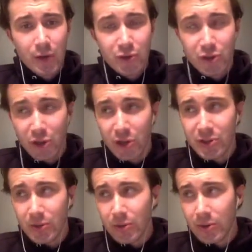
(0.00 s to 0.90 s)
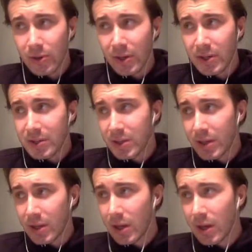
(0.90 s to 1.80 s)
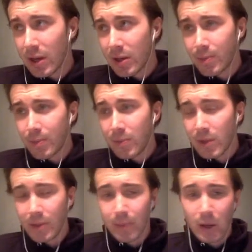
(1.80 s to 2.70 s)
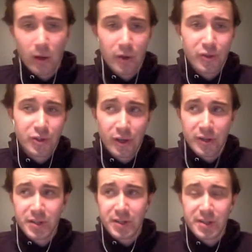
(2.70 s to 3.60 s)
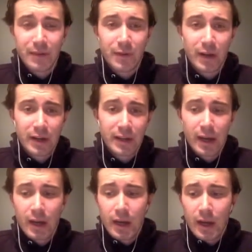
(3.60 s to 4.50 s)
the shirts and the hoodies, the polo shirts and stuff like that.